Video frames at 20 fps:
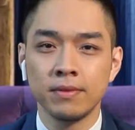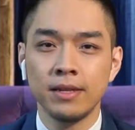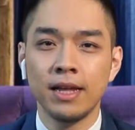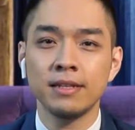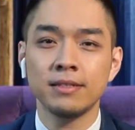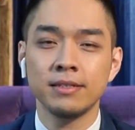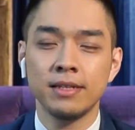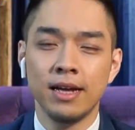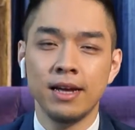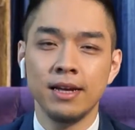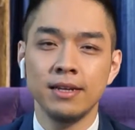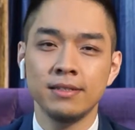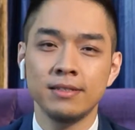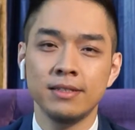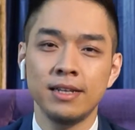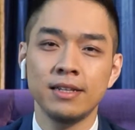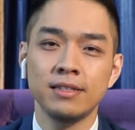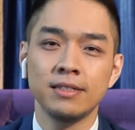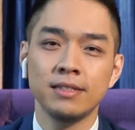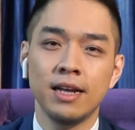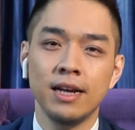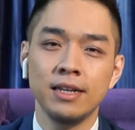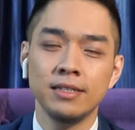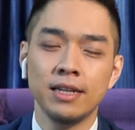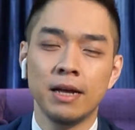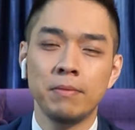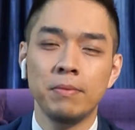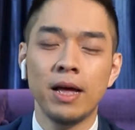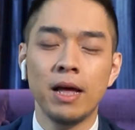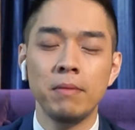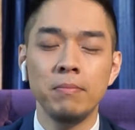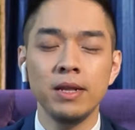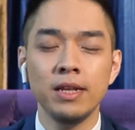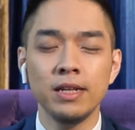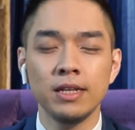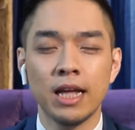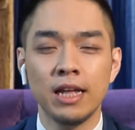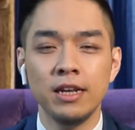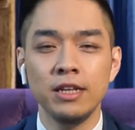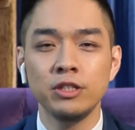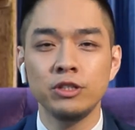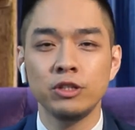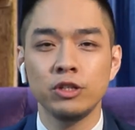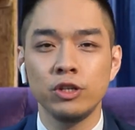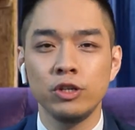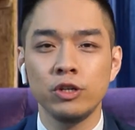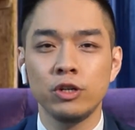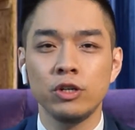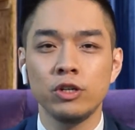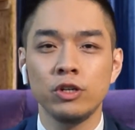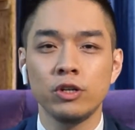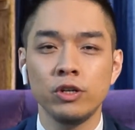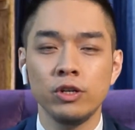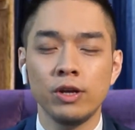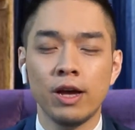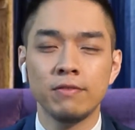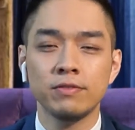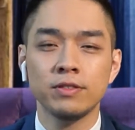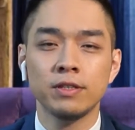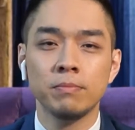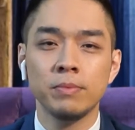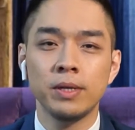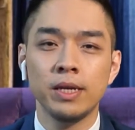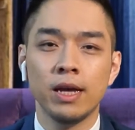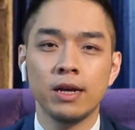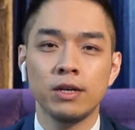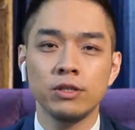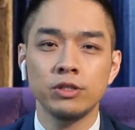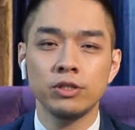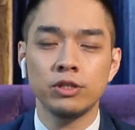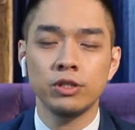So. That's nice. I mean, at least you have something else